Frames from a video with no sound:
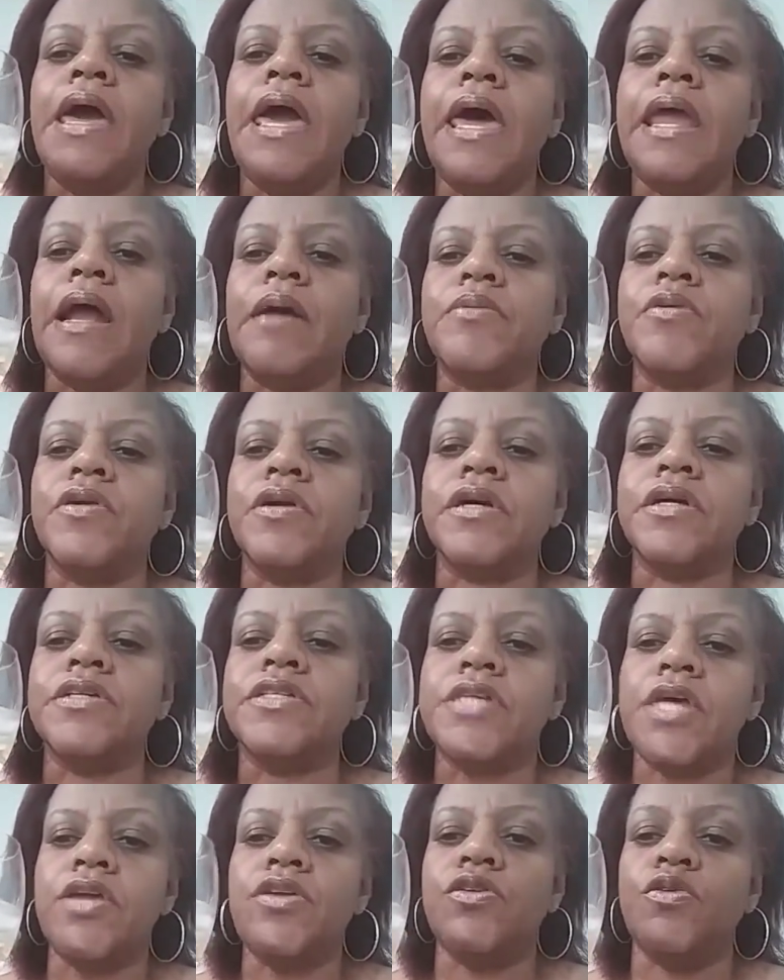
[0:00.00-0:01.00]
And I'm going to
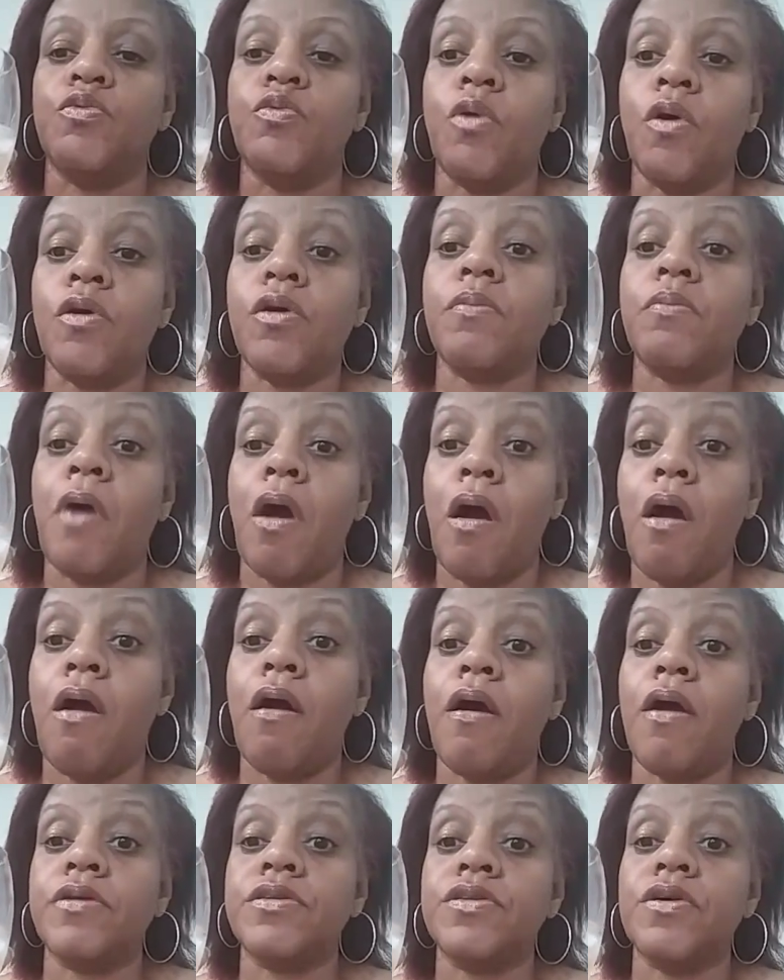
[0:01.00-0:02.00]
continue to work
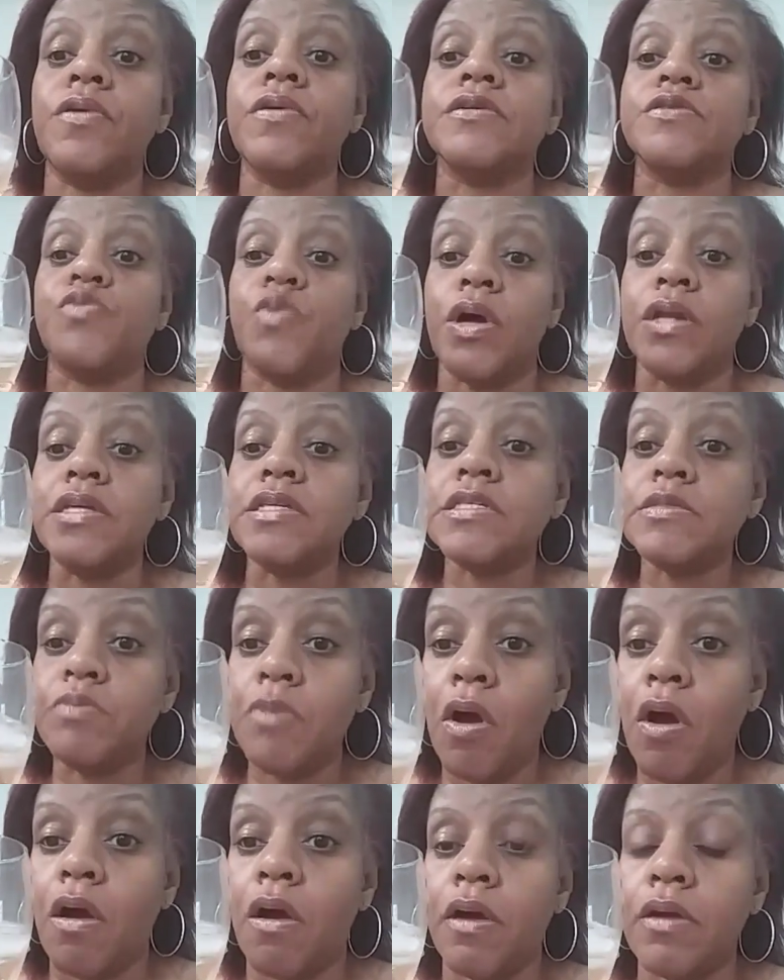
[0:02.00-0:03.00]
hard, though, as well as
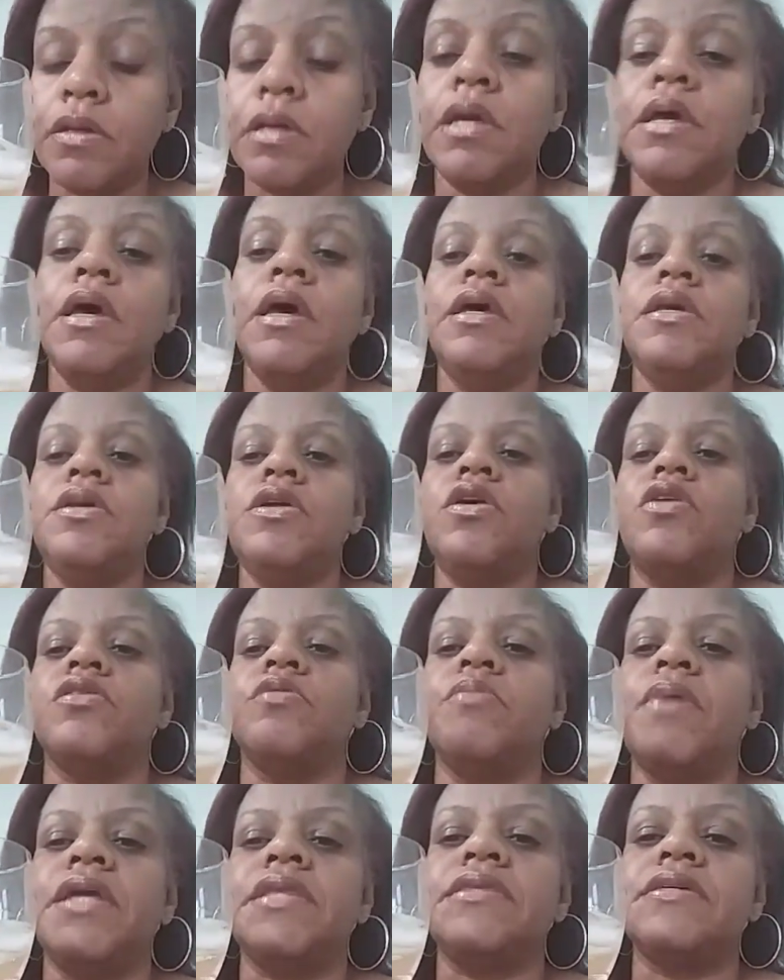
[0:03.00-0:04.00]
smart, you know,
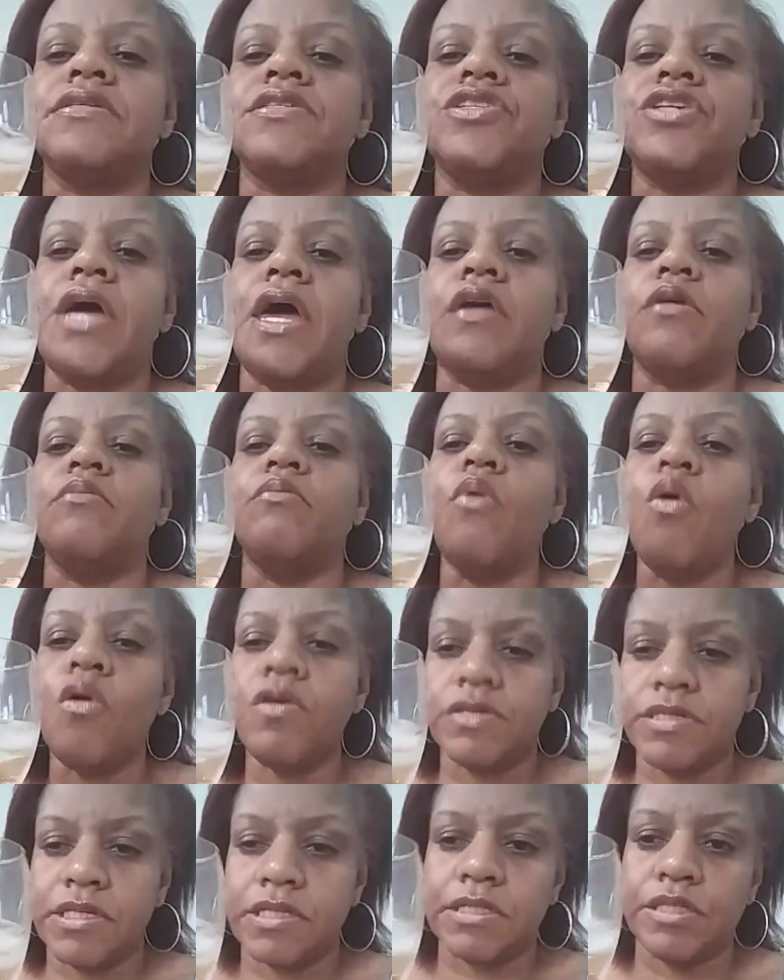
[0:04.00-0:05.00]
to make this channel
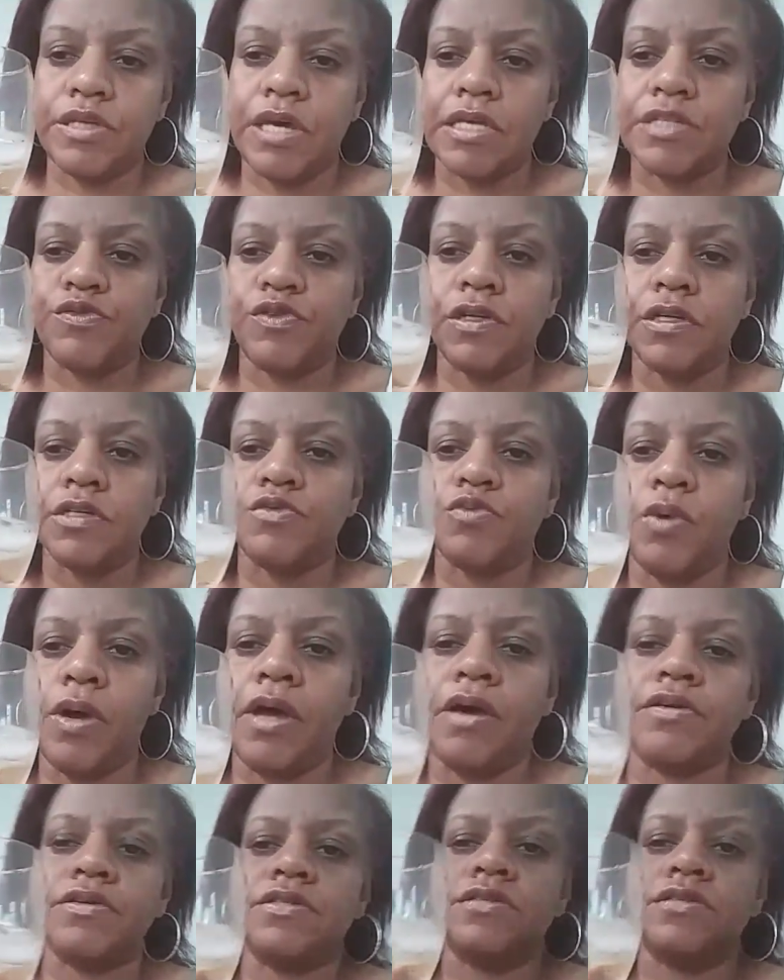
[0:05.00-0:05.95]
more successful as well.